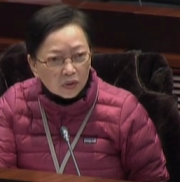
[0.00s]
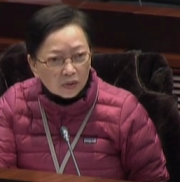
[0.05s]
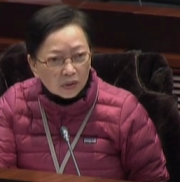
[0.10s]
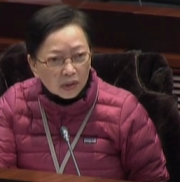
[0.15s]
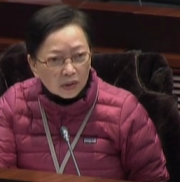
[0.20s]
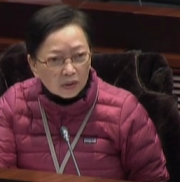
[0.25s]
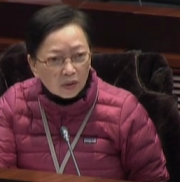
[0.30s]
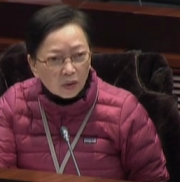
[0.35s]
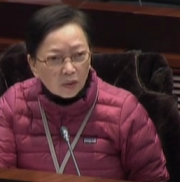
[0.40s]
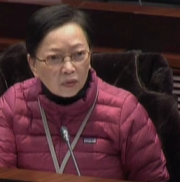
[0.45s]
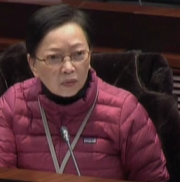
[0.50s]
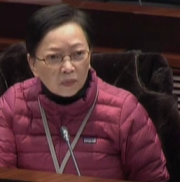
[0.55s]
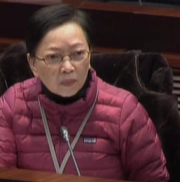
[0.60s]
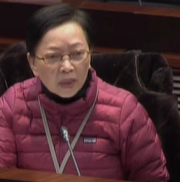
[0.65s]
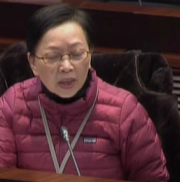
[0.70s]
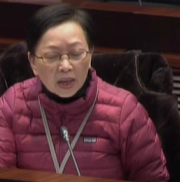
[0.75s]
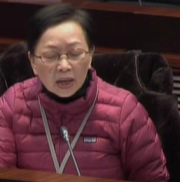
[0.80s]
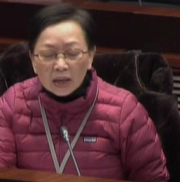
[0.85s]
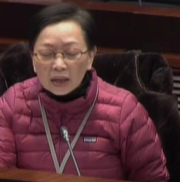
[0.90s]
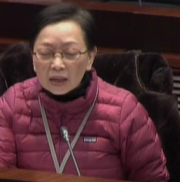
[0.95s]
They will
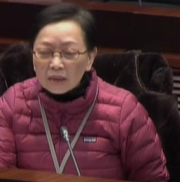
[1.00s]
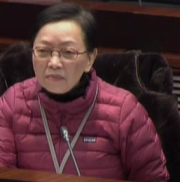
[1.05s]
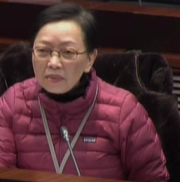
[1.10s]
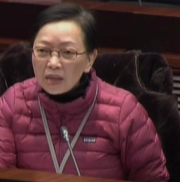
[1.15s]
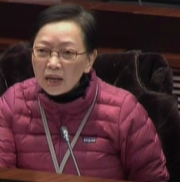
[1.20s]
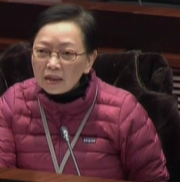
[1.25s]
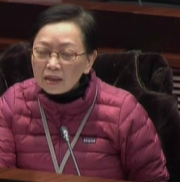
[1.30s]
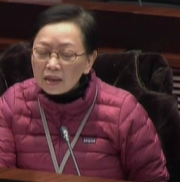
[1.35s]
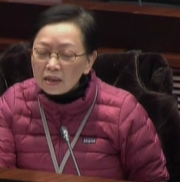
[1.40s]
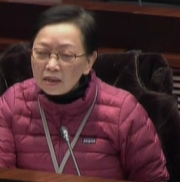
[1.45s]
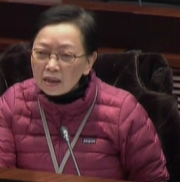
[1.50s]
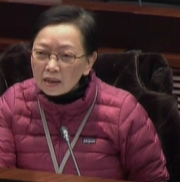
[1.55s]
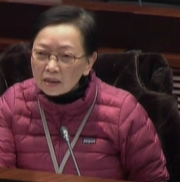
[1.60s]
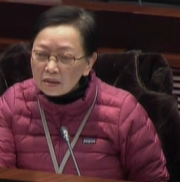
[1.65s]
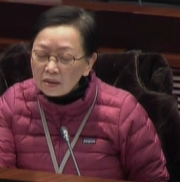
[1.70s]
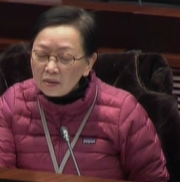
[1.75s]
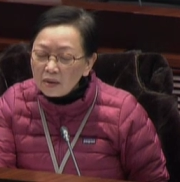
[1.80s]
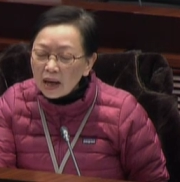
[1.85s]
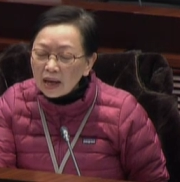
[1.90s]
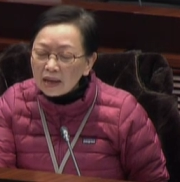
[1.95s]
need the help of
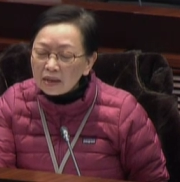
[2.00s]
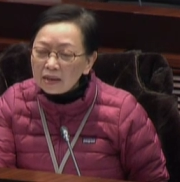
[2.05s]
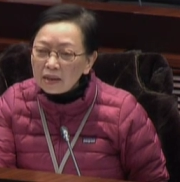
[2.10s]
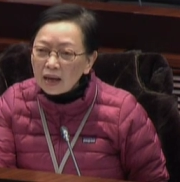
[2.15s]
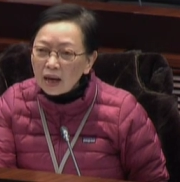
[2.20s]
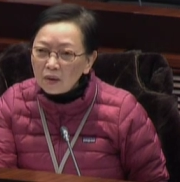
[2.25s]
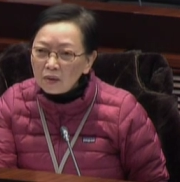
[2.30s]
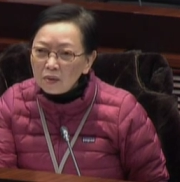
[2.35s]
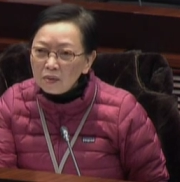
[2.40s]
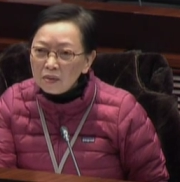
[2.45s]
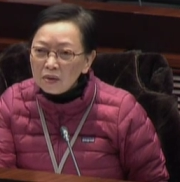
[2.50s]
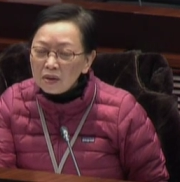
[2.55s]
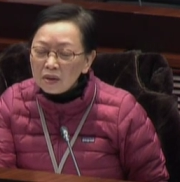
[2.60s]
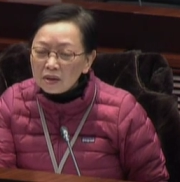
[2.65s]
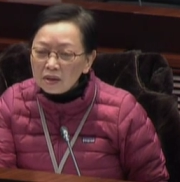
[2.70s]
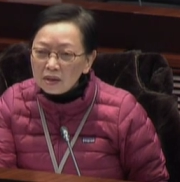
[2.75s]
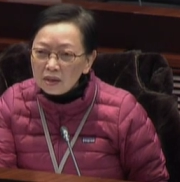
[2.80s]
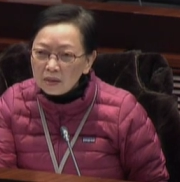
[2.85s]
developers.